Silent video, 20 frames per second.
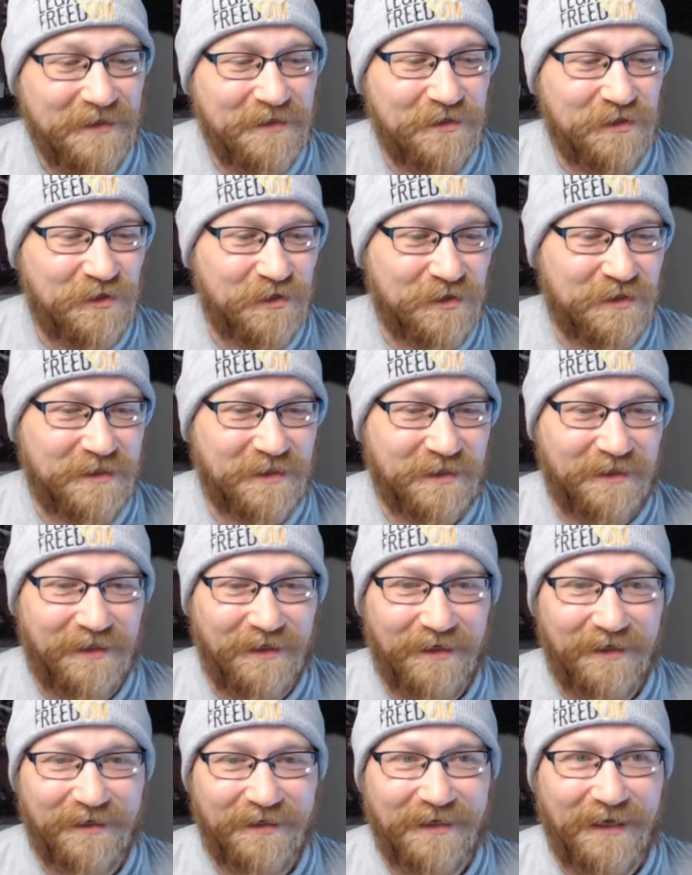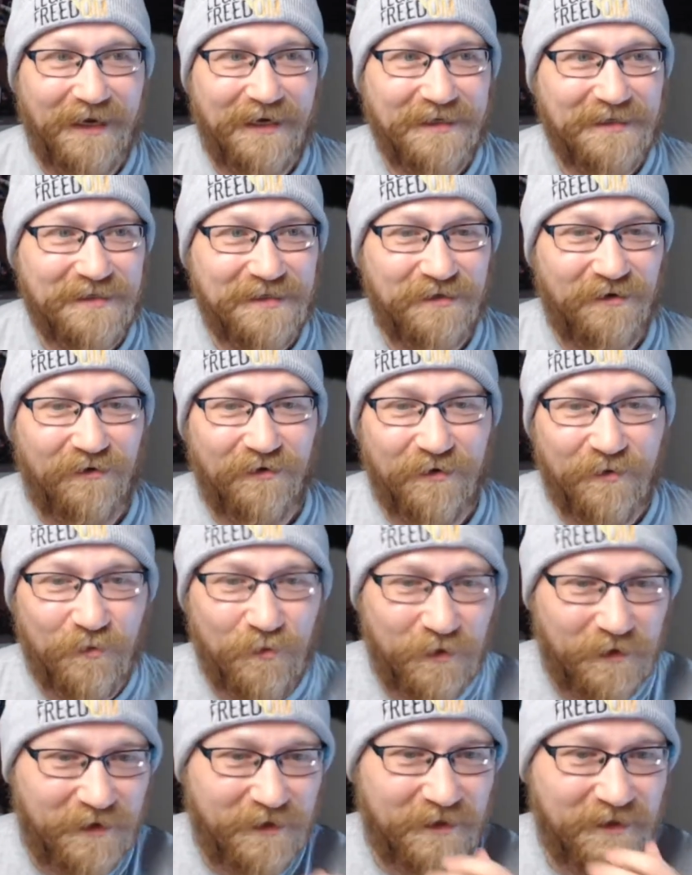Just getting started
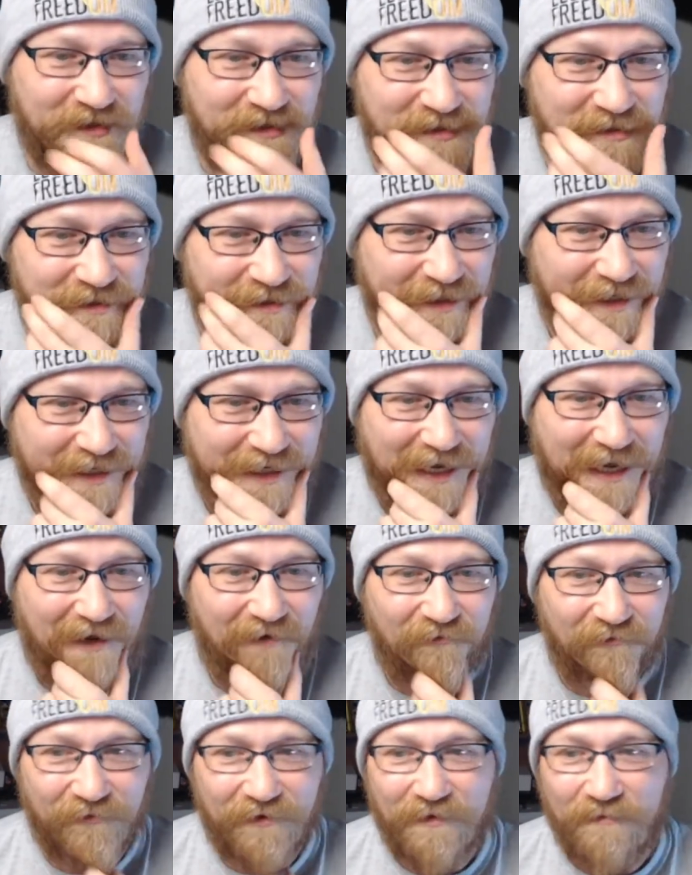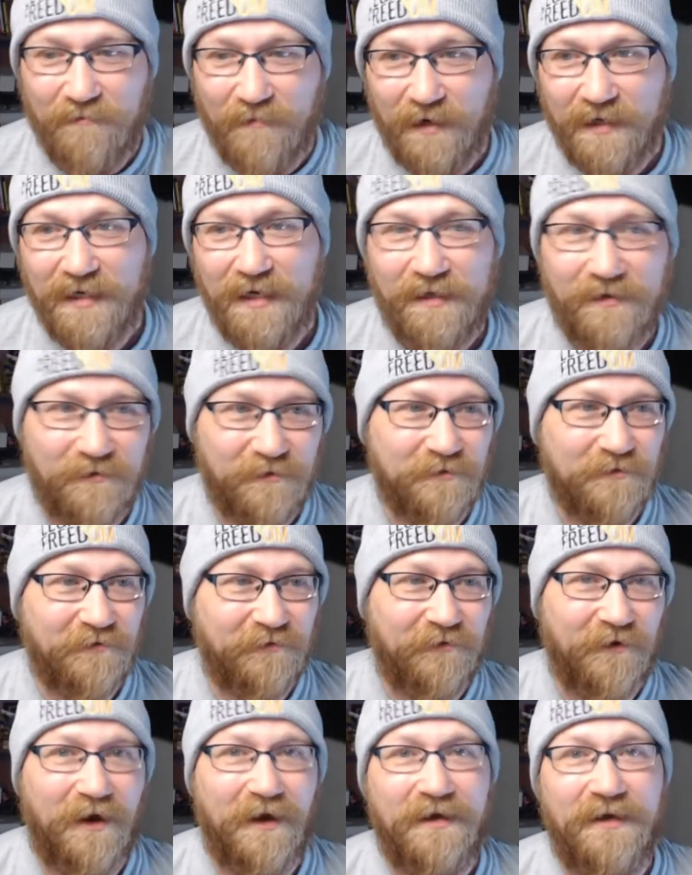with this, like every Monday through
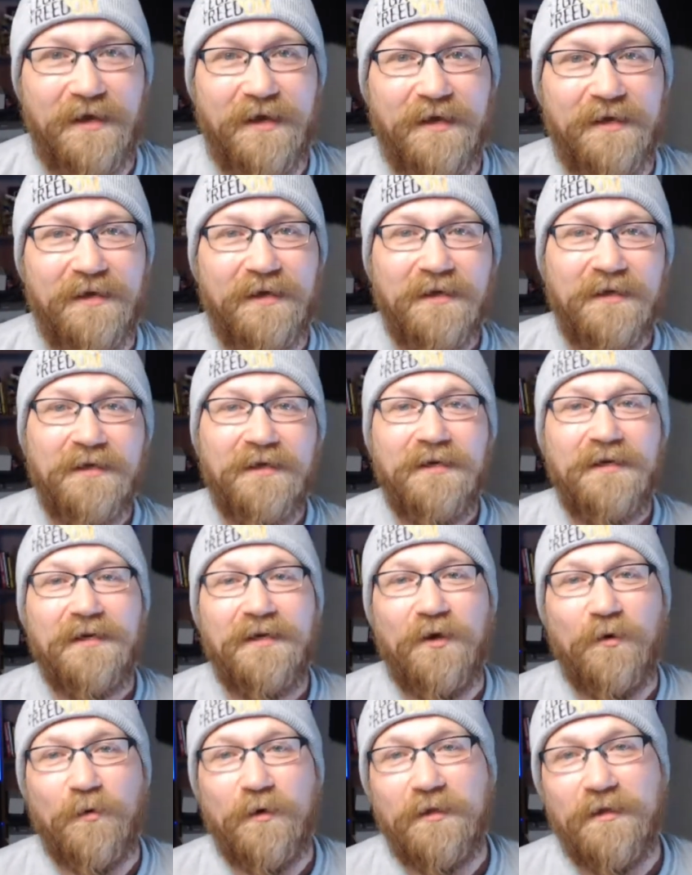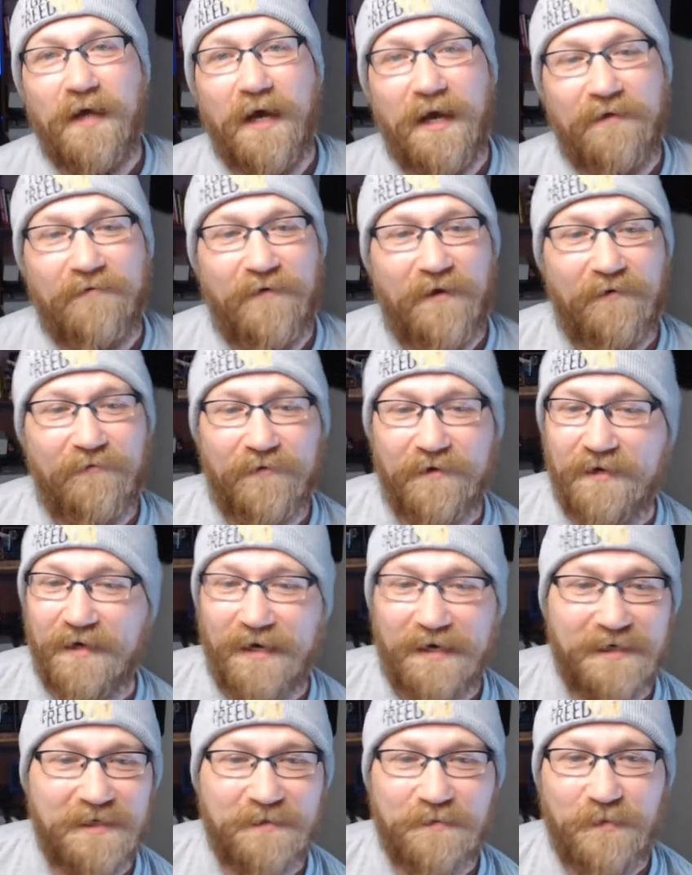Friday, going live every
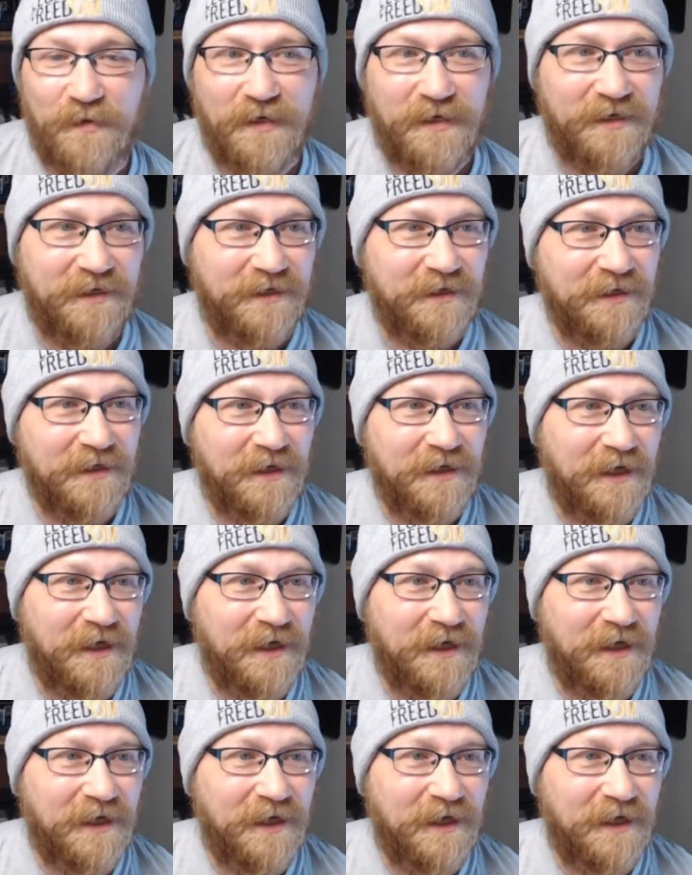night has been.